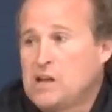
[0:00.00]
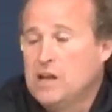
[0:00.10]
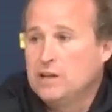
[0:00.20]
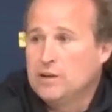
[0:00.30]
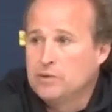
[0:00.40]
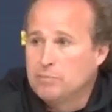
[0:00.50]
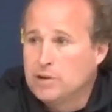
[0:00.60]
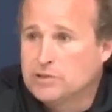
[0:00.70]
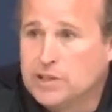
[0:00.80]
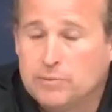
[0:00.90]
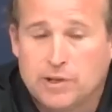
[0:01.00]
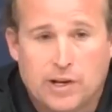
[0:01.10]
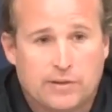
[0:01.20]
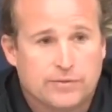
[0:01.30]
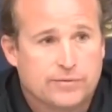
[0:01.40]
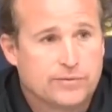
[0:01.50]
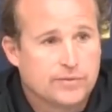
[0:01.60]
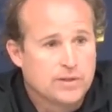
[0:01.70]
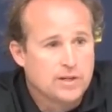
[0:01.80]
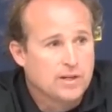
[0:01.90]
They were a better team today.
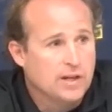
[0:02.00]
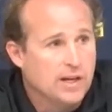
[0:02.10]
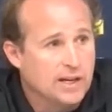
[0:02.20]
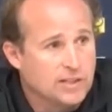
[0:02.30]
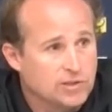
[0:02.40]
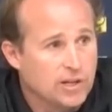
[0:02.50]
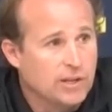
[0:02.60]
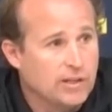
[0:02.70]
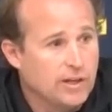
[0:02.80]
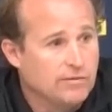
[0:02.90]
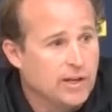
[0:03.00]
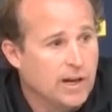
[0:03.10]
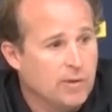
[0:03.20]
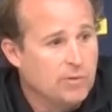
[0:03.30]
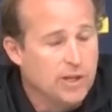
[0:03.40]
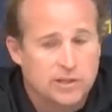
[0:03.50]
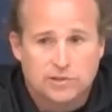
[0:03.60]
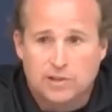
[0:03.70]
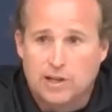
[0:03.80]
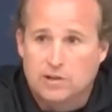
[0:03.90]
Like I said, they outplayed
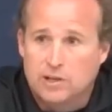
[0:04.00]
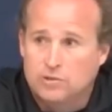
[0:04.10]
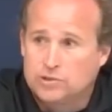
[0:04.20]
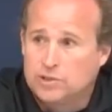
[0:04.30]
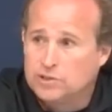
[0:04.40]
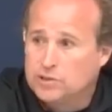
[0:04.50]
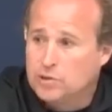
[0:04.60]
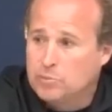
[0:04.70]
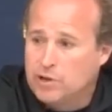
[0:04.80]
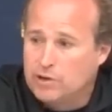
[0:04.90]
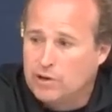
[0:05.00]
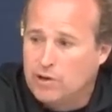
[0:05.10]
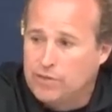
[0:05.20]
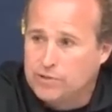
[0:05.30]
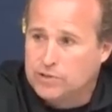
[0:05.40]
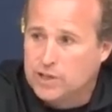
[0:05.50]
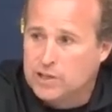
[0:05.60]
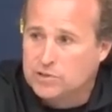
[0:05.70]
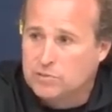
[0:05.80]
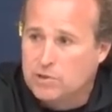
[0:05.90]
us, they outcoached us, they were better on all three
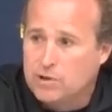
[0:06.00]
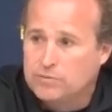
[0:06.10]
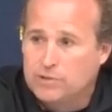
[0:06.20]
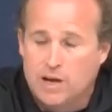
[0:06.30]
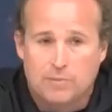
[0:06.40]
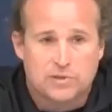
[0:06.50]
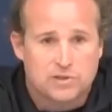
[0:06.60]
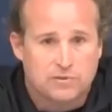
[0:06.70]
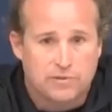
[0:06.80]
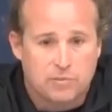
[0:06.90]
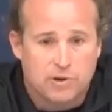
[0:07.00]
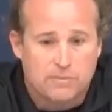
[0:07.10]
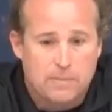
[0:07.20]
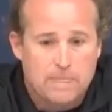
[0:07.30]
sides of the ball. It happens in football.